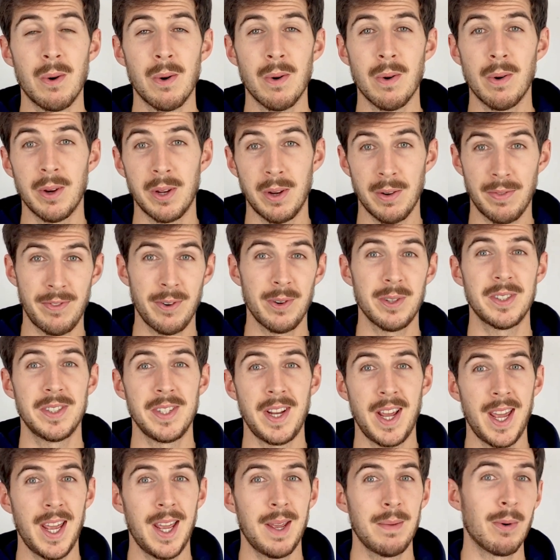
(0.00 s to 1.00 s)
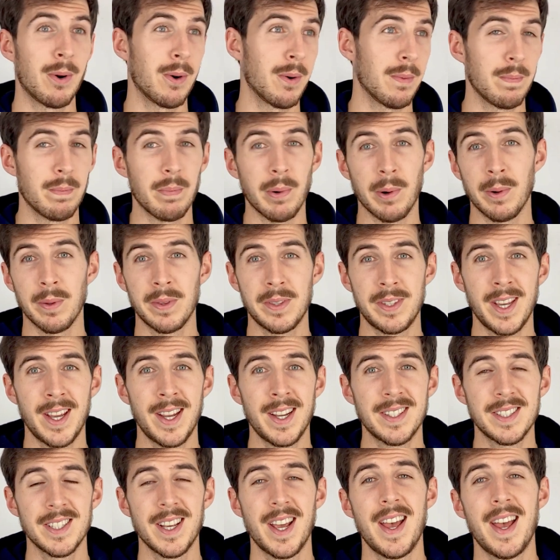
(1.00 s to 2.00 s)
or your first name or birth
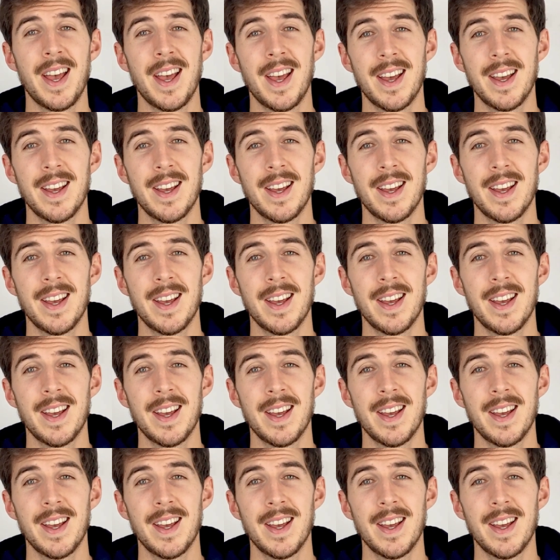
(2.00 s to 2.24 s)
date,